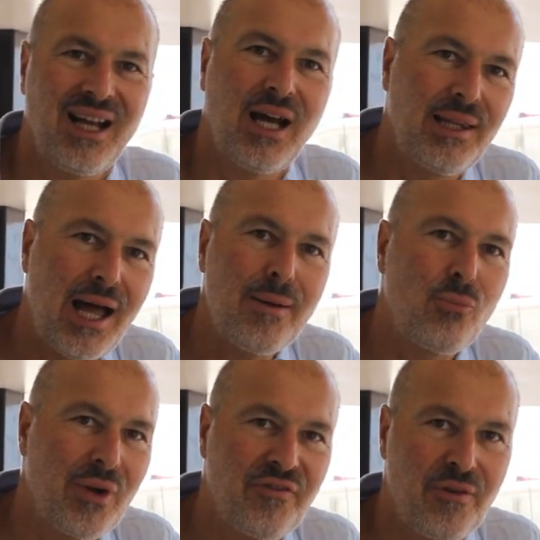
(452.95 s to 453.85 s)
A lot
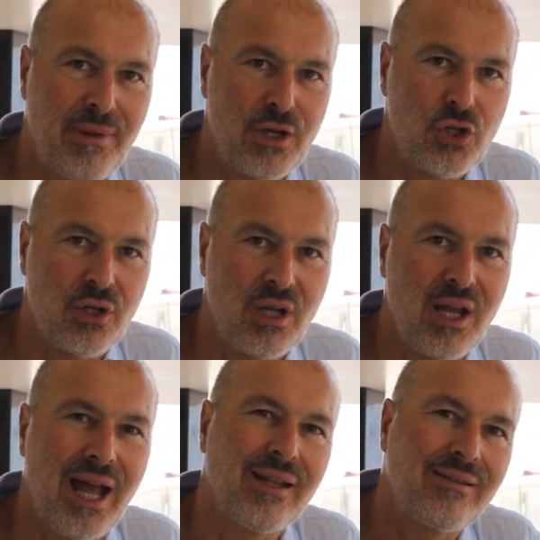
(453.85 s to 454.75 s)
more information
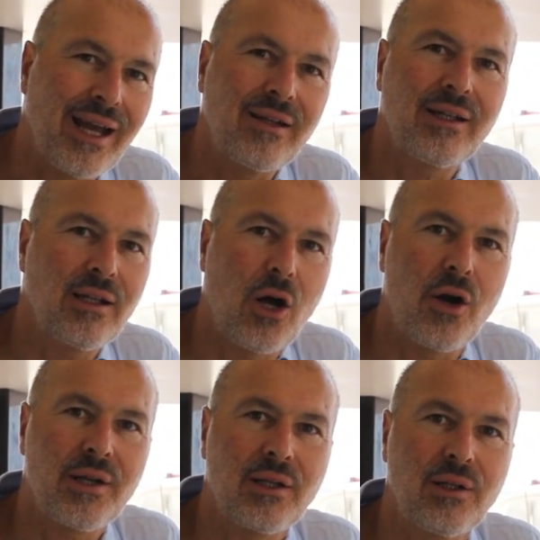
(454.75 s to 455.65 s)
and technical
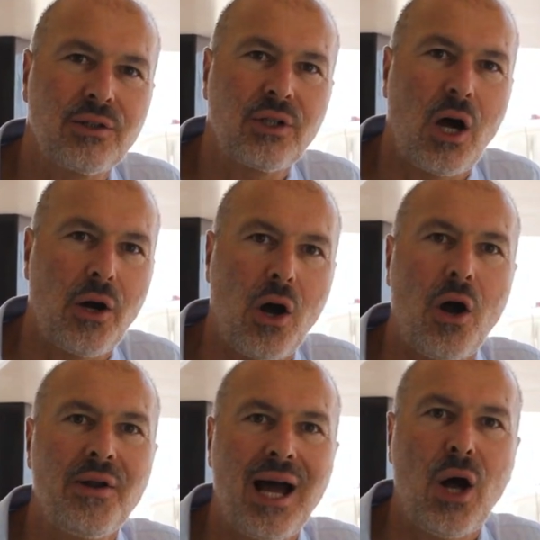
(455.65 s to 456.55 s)
articles are
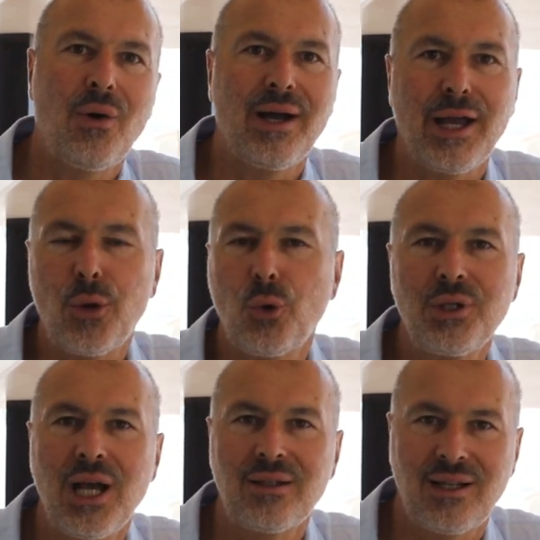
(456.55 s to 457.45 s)
on our
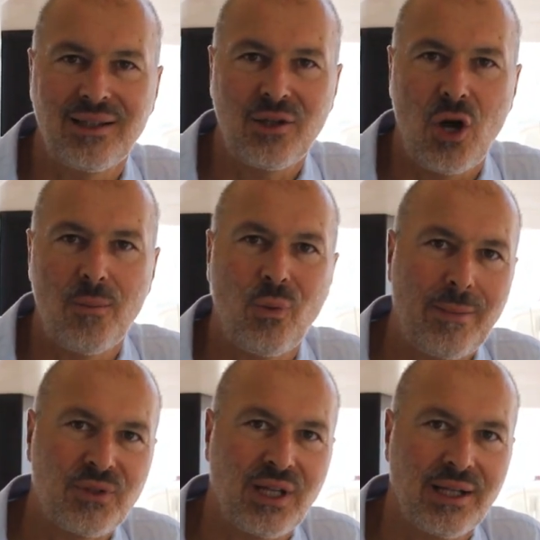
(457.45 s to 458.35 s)
aeroyacht dot com
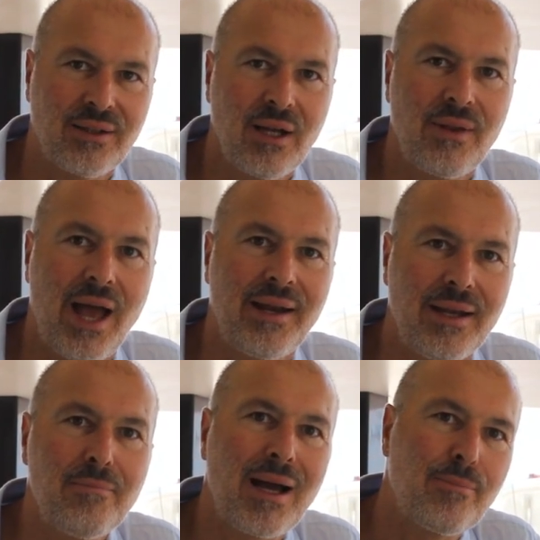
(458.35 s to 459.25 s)
website and
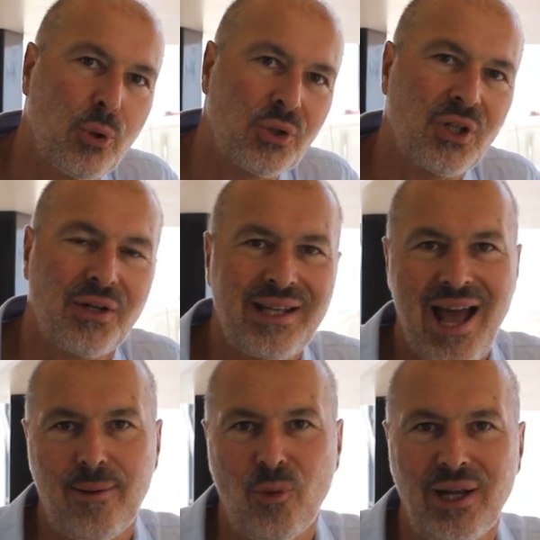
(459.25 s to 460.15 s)
in my books on
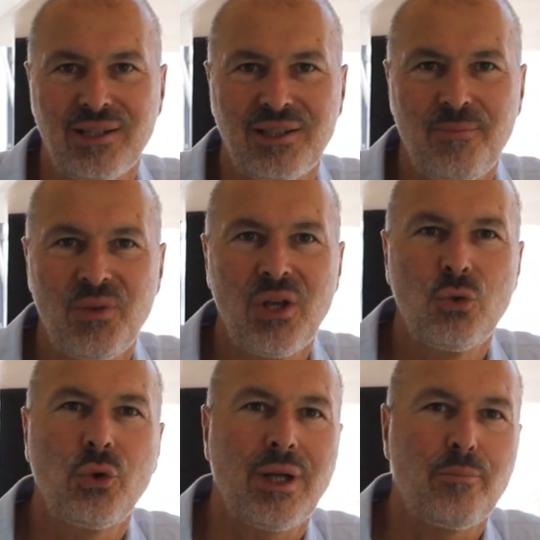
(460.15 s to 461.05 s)
catamarans.
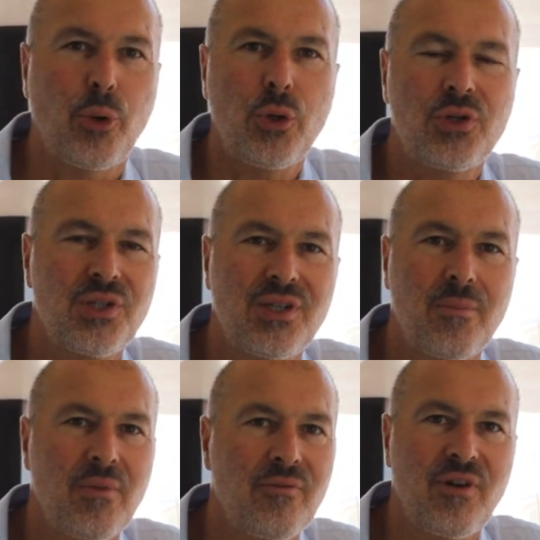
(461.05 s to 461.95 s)
You can purchase
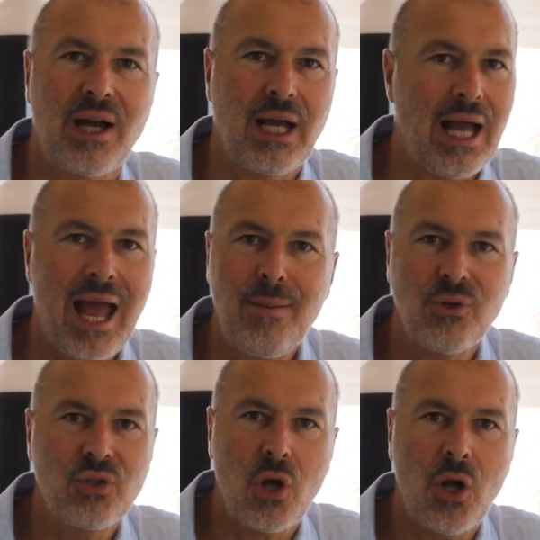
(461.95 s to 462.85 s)
them via
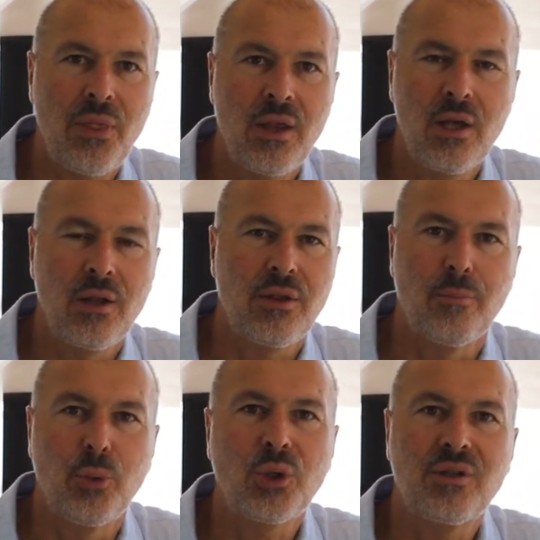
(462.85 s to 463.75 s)
Amazon, the
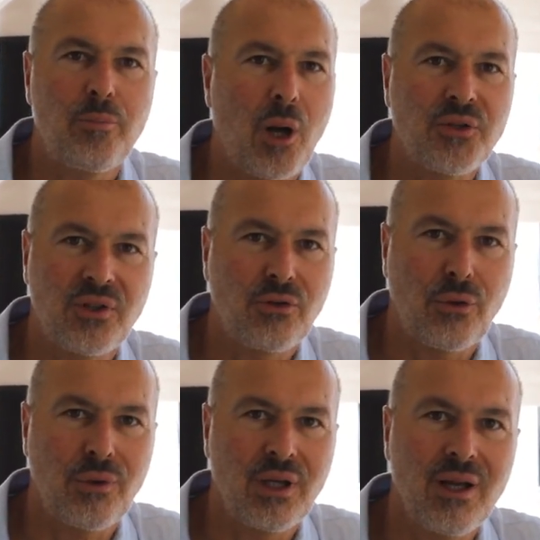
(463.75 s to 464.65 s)
Book
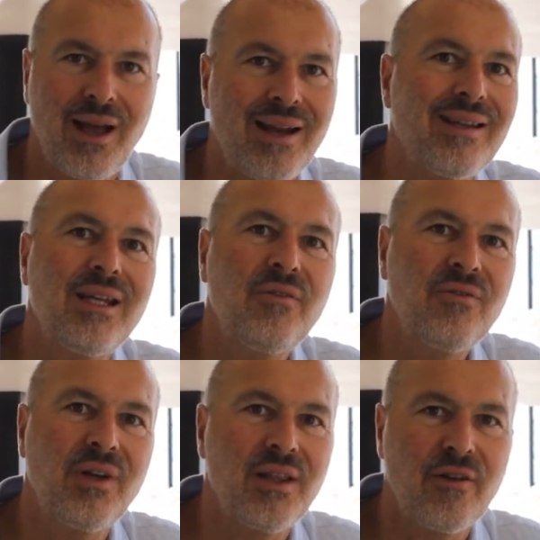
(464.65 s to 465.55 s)
Depository, and
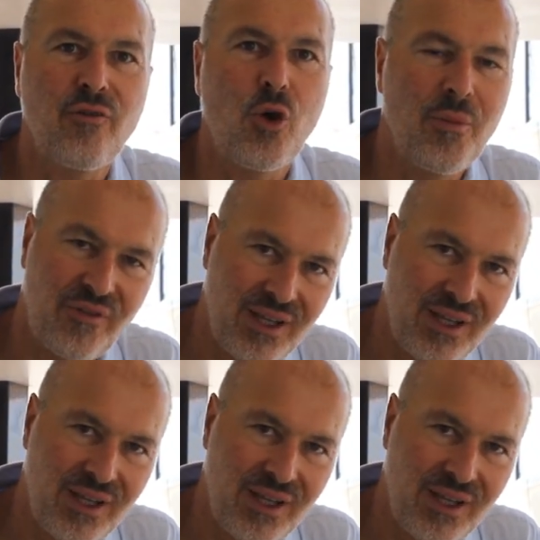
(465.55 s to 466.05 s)
even in the form of